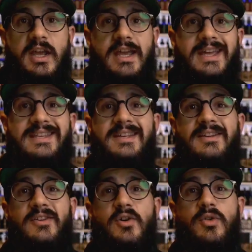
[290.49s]
He's going to
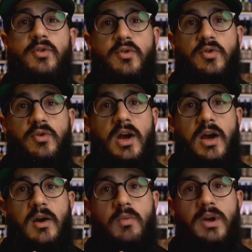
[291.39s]
go through
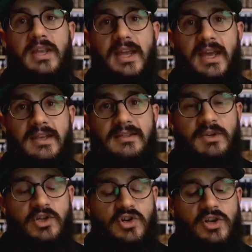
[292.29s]
what he has, and make
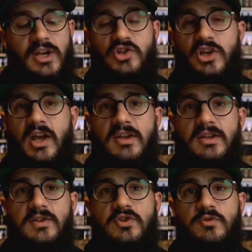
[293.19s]
sure you guys check out his
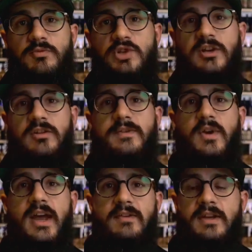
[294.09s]
YouTube channel if you
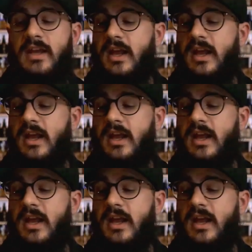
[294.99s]
haven't,